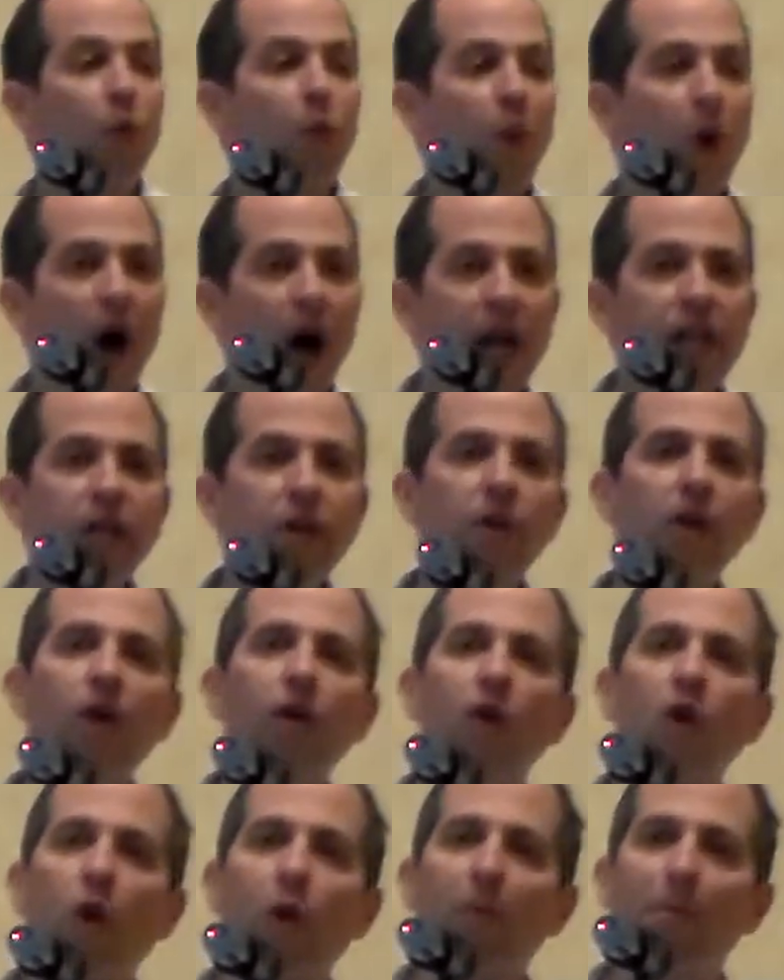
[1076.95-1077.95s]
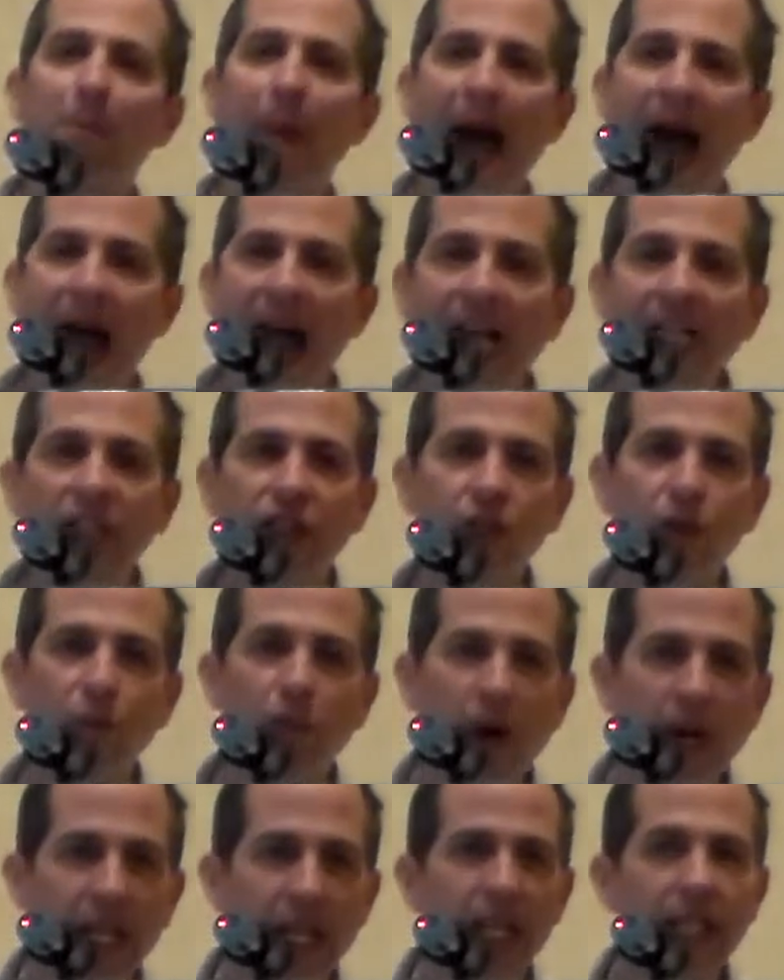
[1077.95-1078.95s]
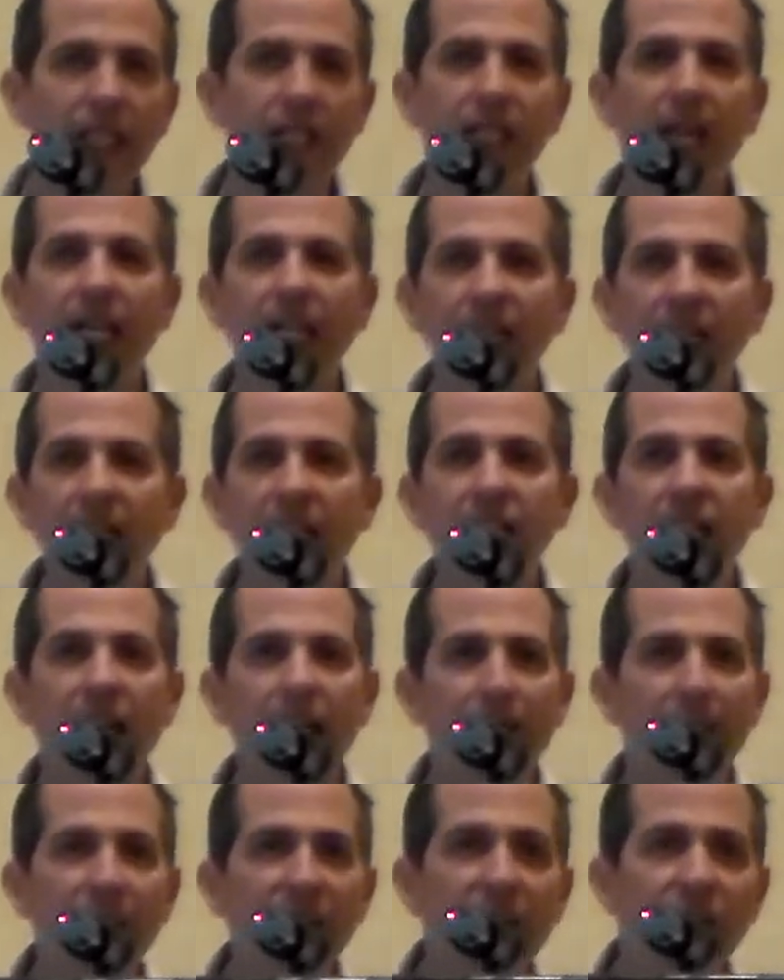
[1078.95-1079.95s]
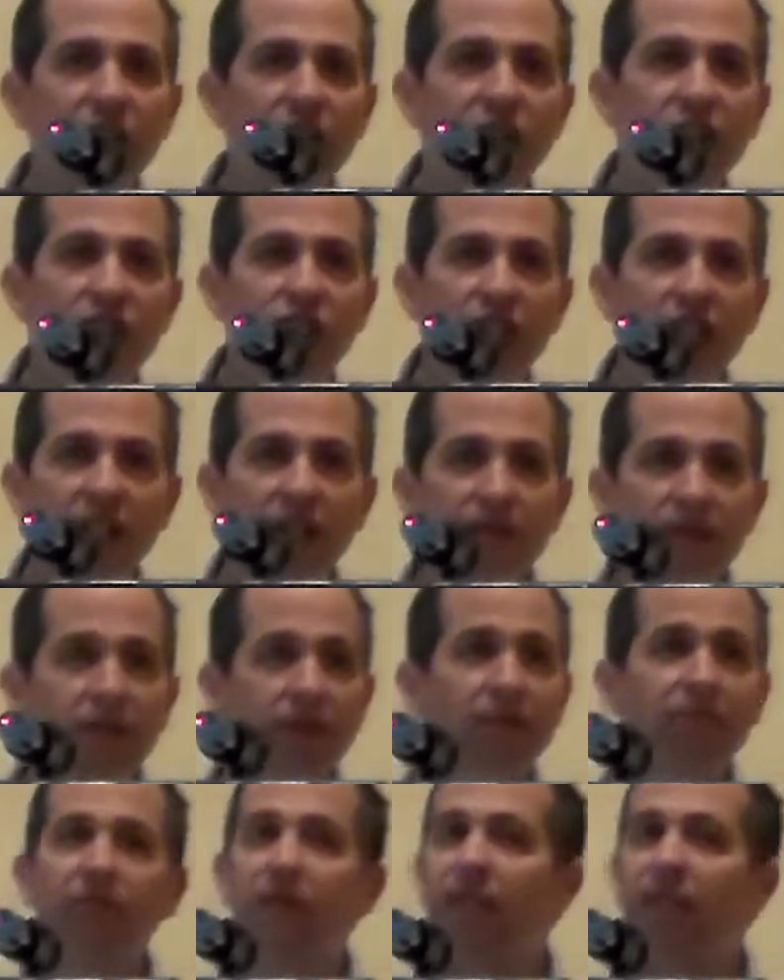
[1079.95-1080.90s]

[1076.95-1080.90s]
Why you don't go back to what he said in examination in chief